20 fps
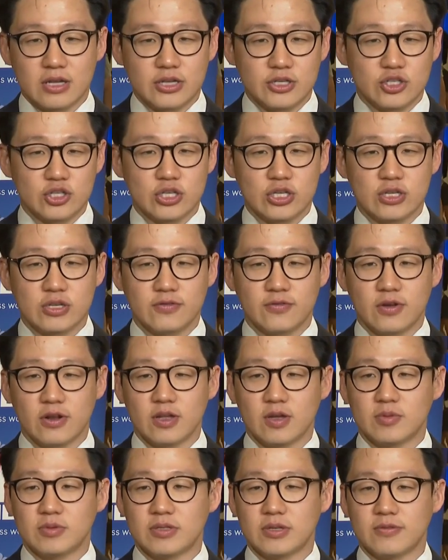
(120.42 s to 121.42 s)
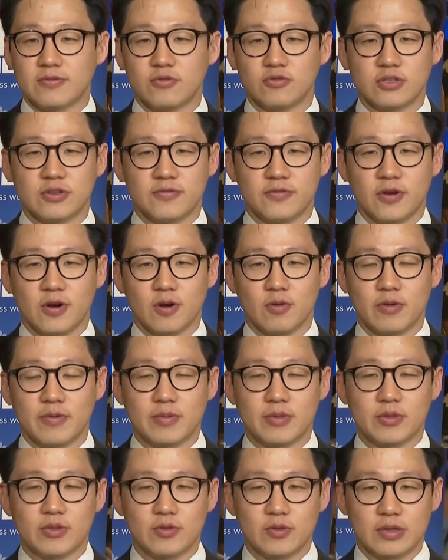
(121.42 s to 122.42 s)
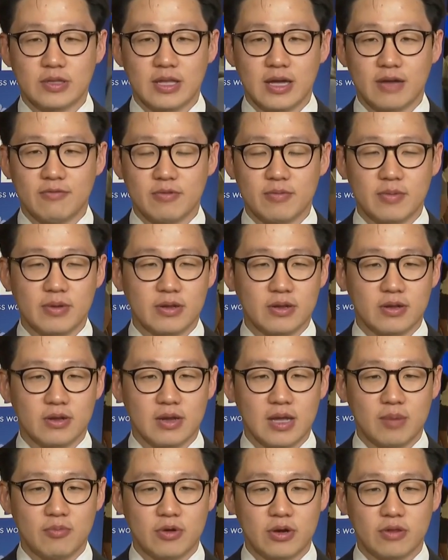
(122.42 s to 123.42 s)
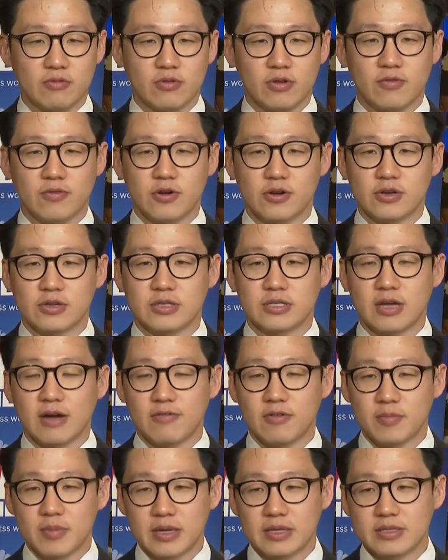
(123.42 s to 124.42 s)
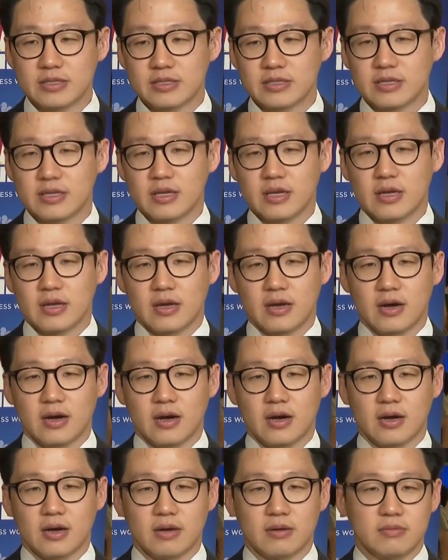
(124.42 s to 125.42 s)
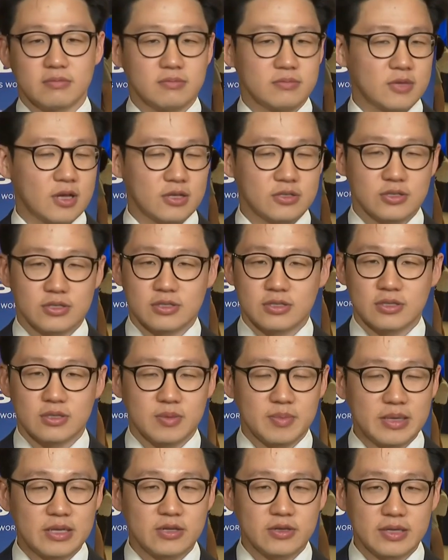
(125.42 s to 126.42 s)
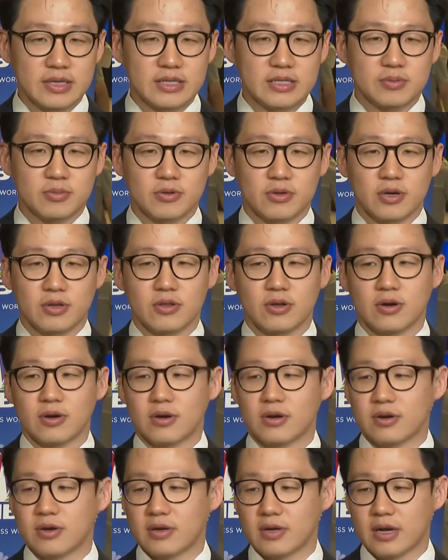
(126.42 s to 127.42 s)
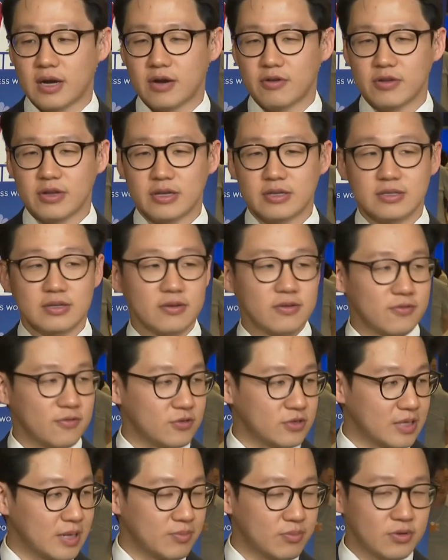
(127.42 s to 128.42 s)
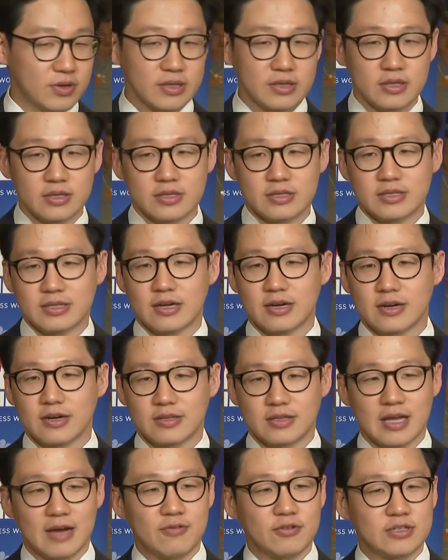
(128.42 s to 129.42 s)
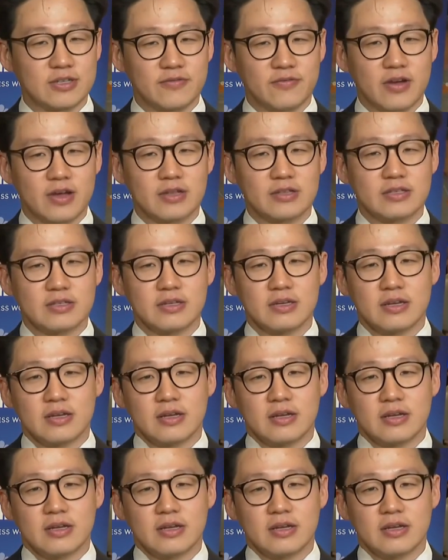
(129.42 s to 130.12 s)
like GE, Philips, and Fujifilm. We've been doing that. We've been collaborating with various governments, uh, not just in the Middle East, but other areas. For example, in this uh, Davos event,